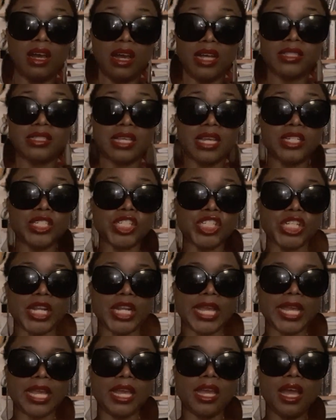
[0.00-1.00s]

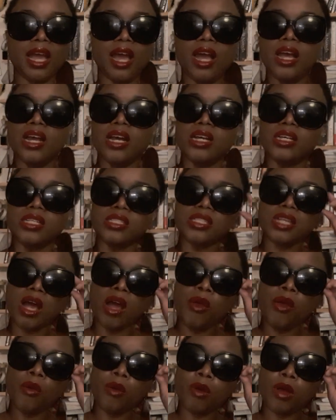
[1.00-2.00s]
essentially.
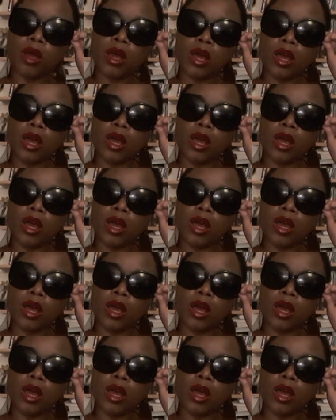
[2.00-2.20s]
So